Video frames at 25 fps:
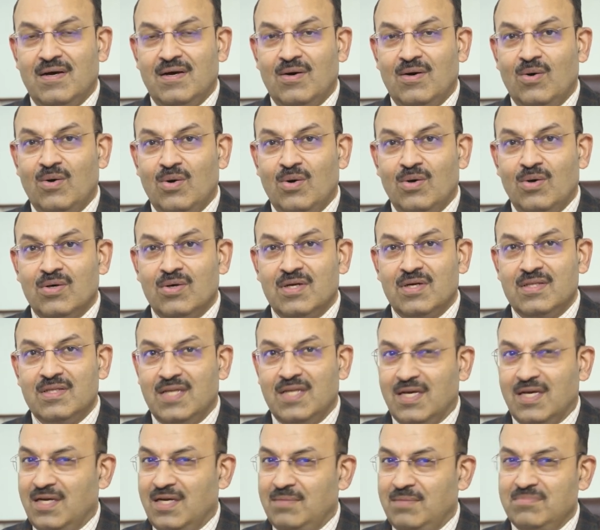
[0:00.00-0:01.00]
or
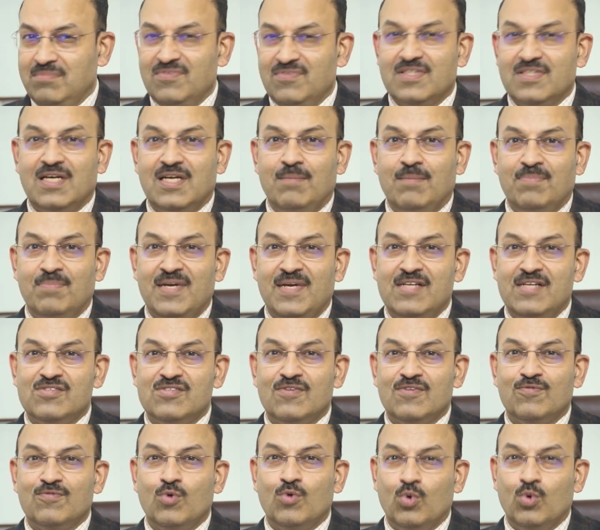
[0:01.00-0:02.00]
they come with
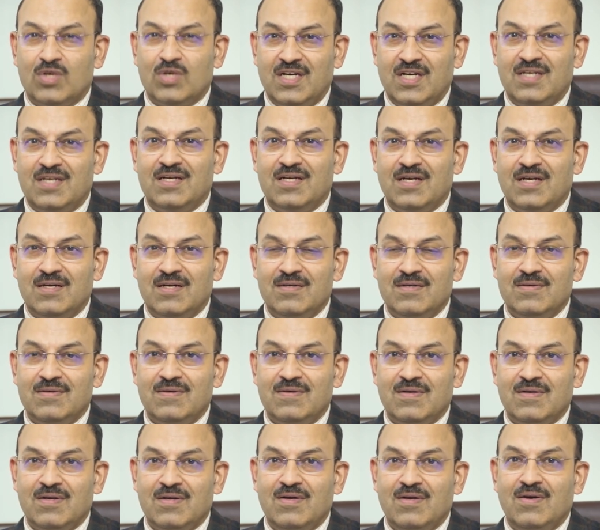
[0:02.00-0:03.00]
complaints of coated tongue,
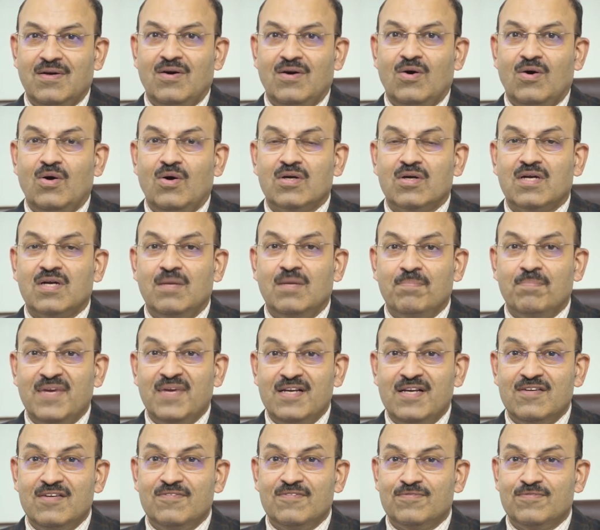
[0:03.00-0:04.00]
or
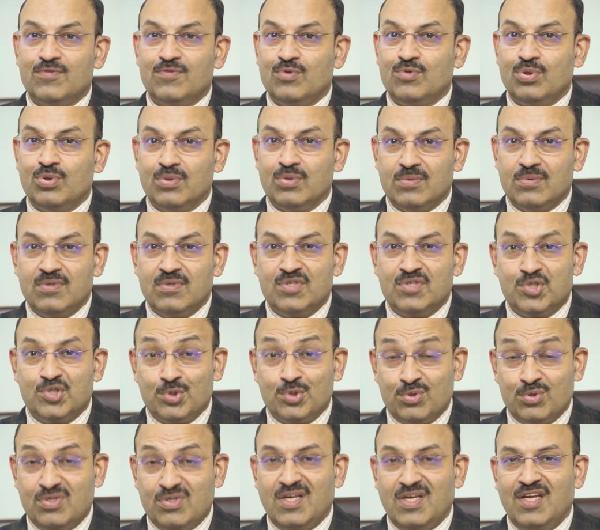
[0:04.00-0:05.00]
complaint of
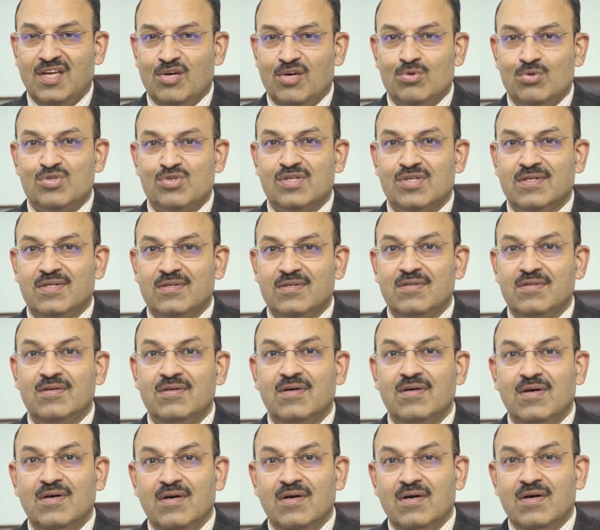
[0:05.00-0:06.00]
tooth erosion,
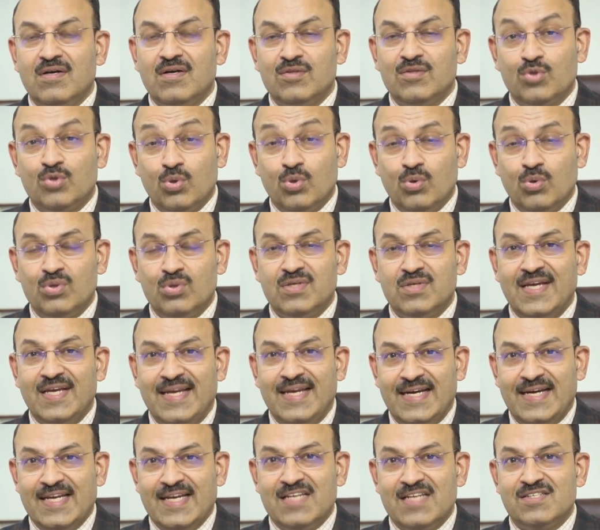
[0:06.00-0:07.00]
throat
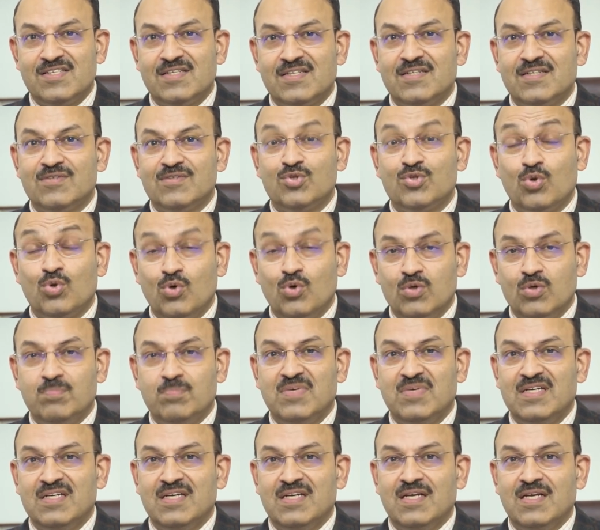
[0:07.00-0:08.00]
irritation, throat
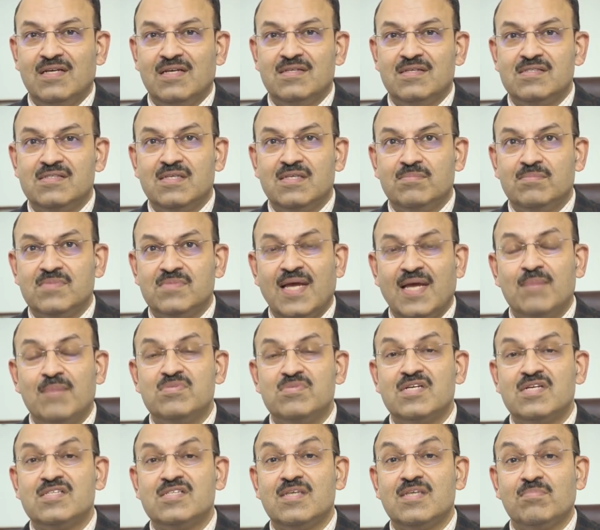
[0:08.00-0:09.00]
burning.
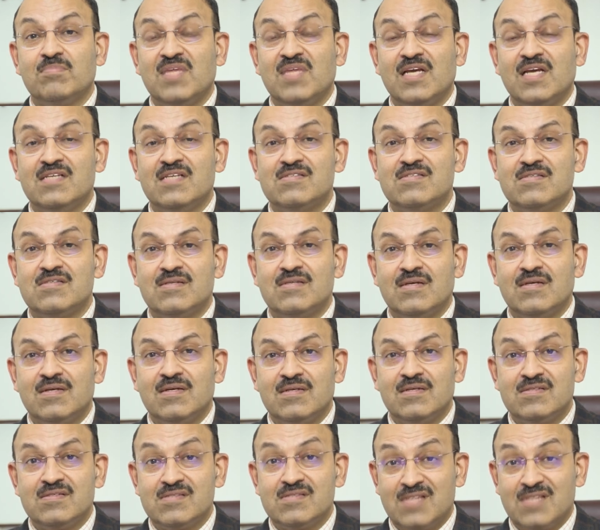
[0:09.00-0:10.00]
Sometimes that something is
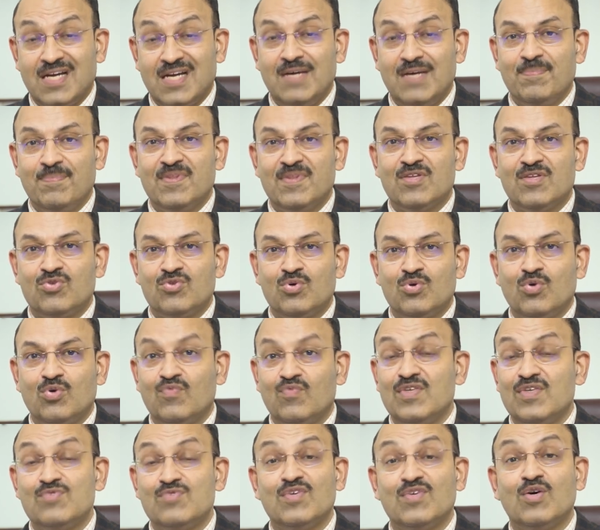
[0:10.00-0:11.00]
stuck up in the
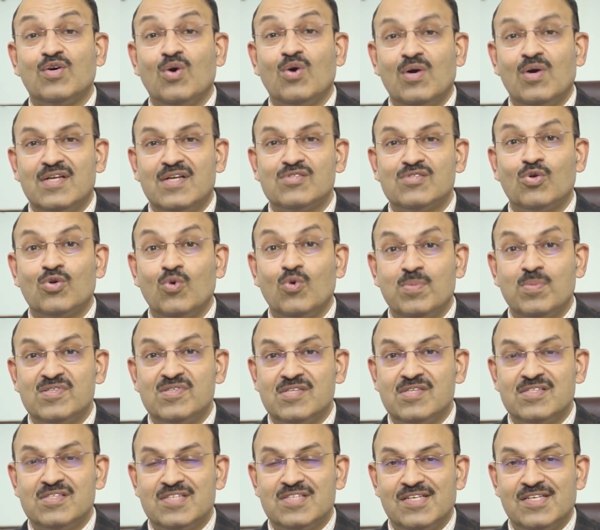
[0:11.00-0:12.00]
throat, which we call as global
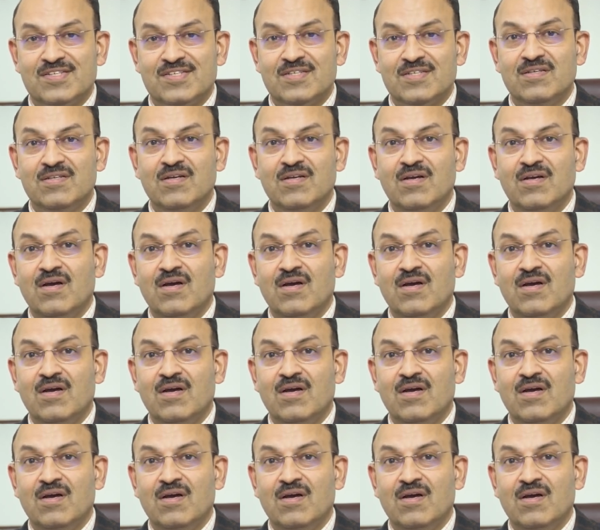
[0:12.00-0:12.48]
sensation.